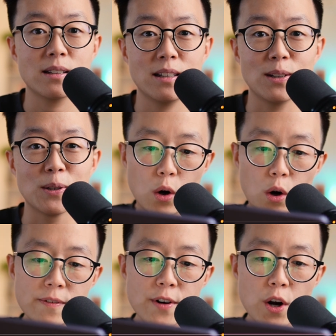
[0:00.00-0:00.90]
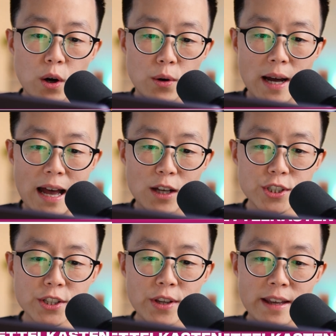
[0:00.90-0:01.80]
to you. Overall, how
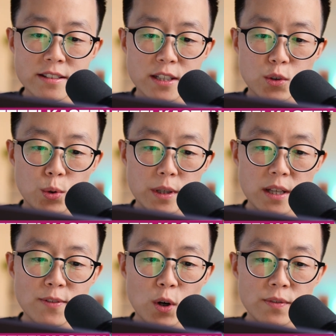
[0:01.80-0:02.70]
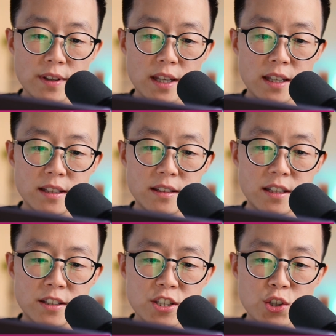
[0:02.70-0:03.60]
Zettelkasten could evolve in
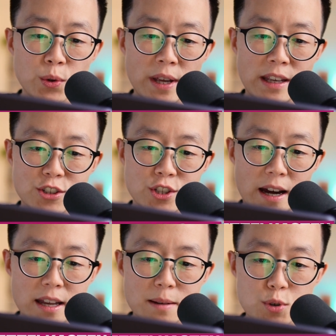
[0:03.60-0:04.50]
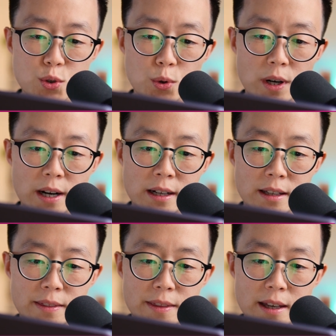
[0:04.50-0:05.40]
the digital age. I am sure
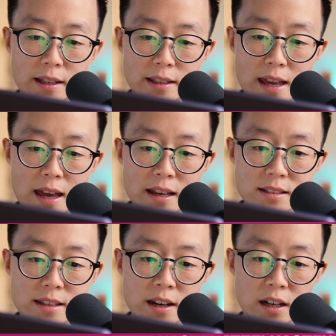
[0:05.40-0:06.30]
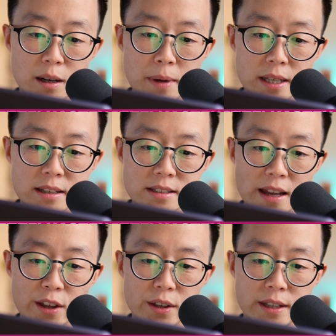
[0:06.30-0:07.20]
that as there are many
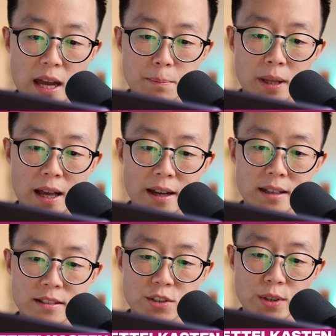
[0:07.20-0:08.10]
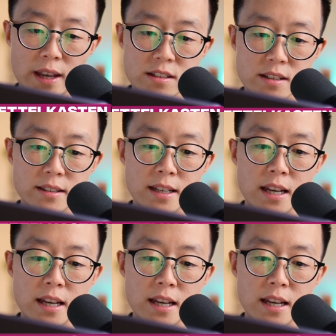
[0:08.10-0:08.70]
styles in applying Zettelkasten,